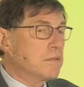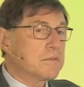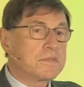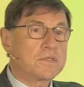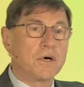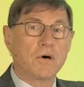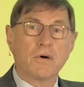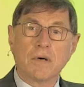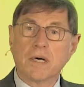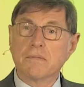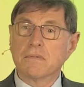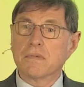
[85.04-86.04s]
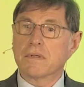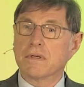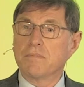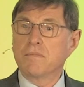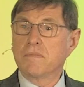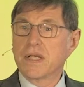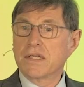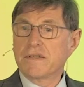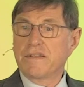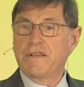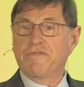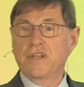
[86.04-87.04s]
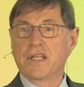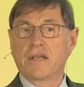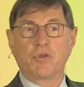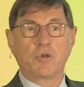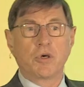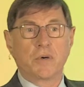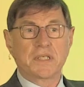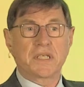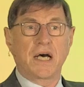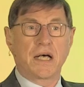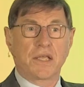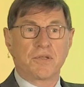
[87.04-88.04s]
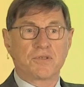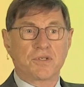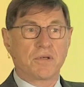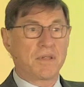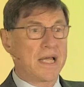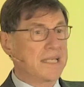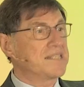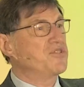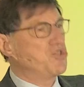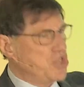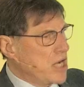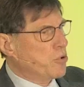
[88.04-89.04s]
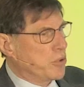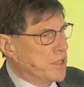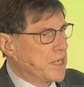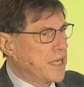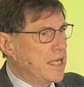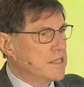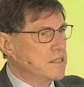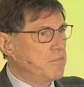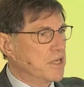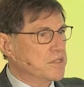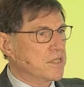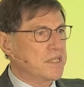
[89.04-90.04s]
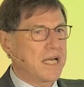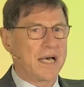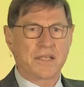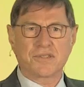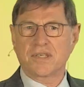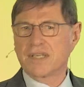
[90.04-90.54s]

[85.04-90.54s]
If any of you know Italians, you know that isn't generally the case amongst Italians.